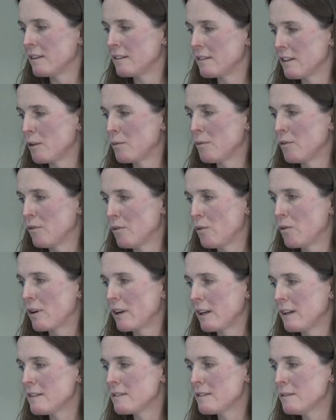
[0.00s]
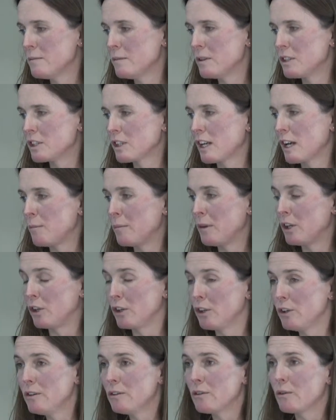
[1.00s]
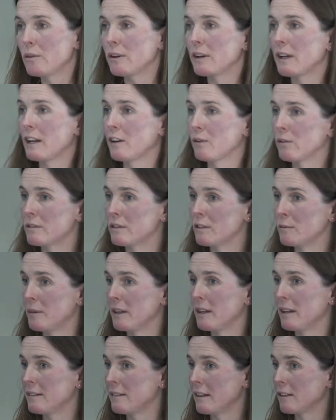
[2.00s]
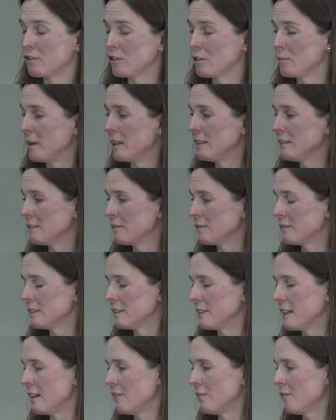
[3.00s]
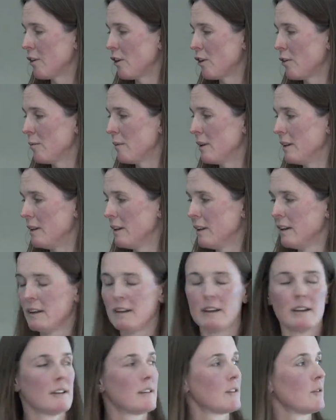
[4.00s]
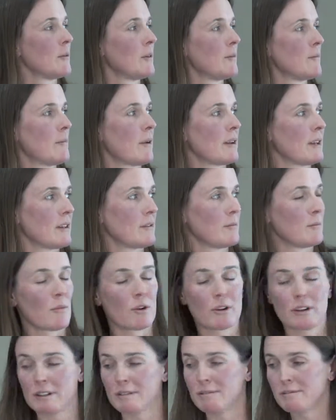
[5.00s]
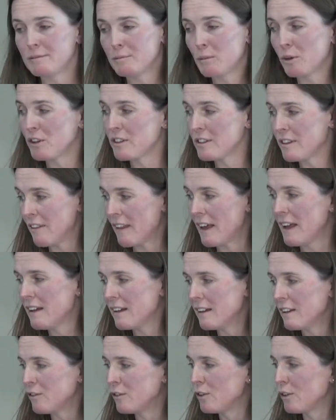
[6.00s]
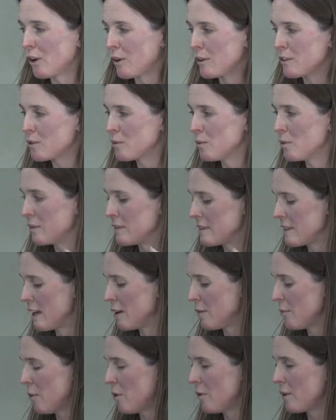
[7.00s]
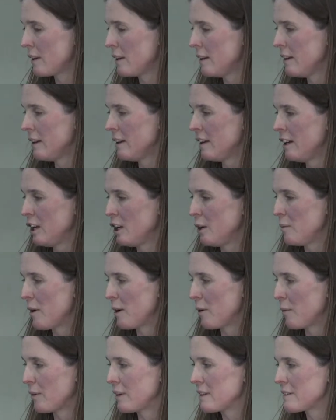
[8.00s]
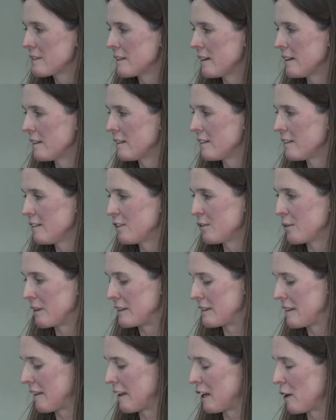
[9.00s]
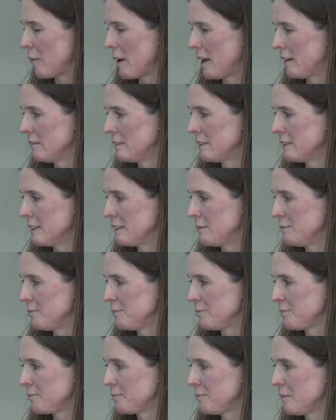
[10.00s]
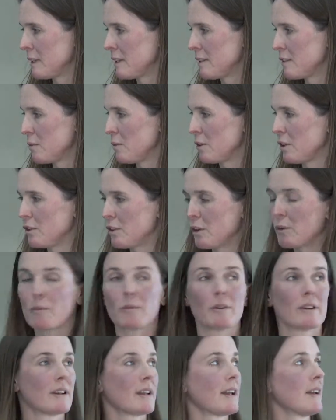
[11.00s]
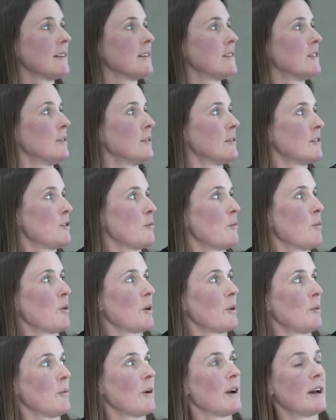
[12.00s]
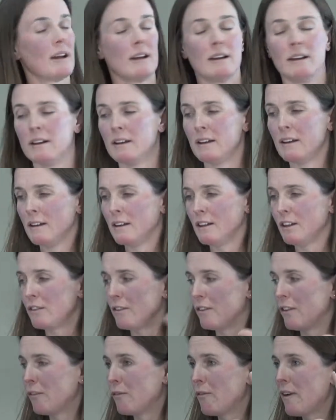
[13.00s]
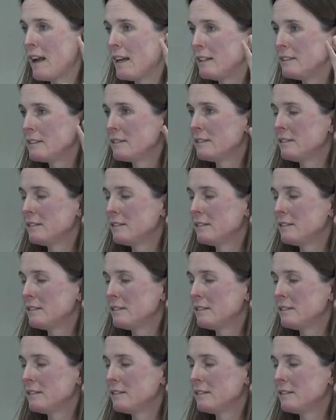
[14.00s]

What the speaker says: type of organism, which can be good, or it can also be detrimental to that environment. So we monitor that, and if you're going towards that point, you might want to start doing something about it, because what you don't want to get to is the point where you're in the red